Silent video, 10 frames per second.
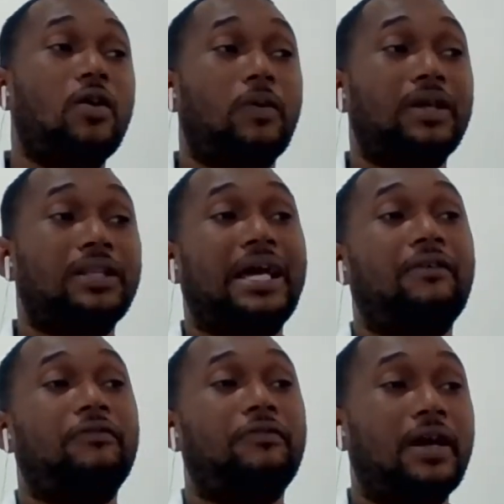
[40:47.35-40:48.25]
When they
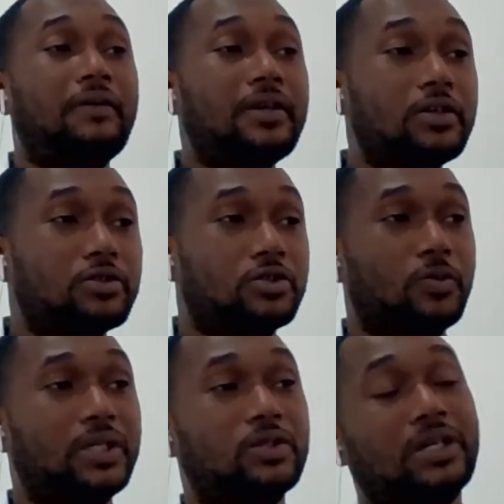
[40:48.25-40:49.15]
are very used
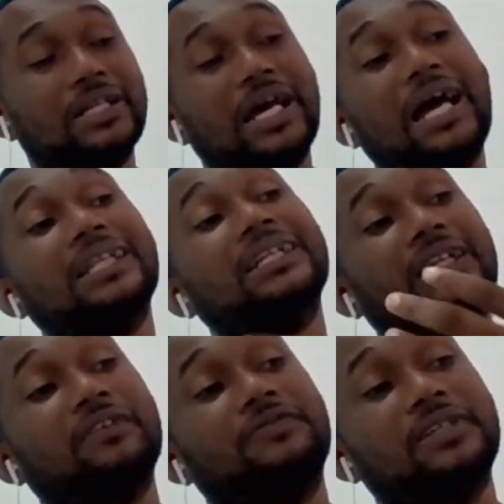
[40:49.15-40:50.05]
to it, you can add
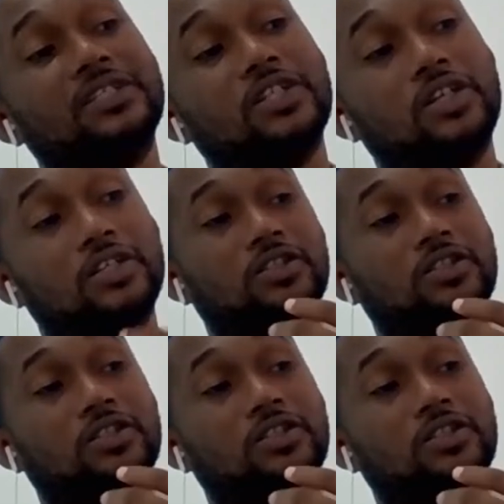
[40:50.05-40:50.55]
another feature,